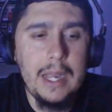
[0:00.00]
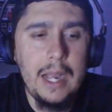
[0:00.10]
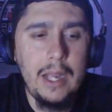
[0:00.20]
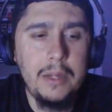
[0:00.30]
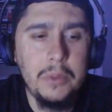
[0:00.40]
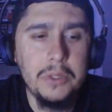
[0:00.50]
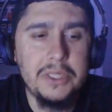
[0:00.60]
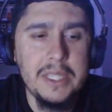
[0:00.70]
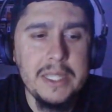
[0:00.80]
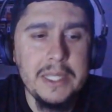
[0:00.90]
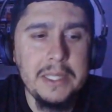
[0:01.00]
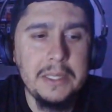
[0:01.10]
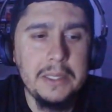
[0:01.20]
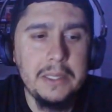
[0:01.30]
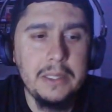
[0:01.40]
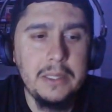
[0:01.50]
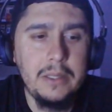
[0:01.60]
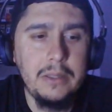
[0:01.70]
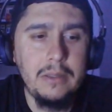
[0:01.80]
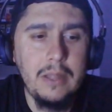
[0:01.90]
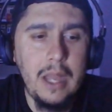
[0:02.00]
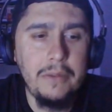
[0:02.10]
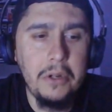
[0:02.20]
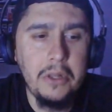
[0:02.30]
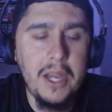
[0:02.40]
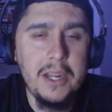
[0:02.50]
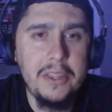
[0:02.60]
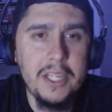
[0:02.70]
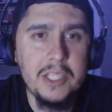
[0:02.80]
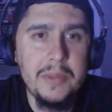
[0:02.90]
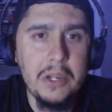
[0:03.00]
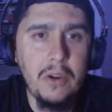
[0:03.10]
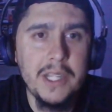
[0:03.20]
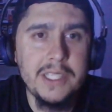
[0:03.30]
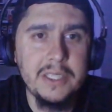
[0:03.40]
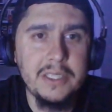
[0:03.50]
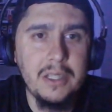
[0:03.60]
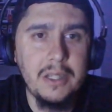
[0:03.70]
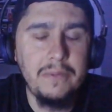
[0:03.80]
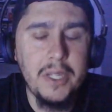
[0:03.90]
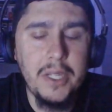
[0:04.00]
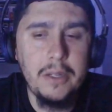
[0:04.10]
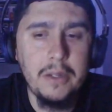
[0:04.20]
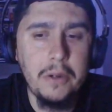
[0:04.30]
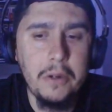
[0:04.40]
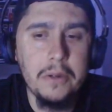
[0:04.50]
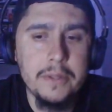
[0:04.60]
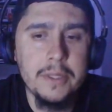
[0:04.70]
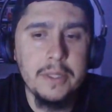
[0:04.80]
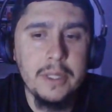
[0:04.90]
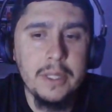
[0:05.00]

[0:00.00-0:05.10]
I will say I've heard a lot of things about Crisis on Infinite Earths.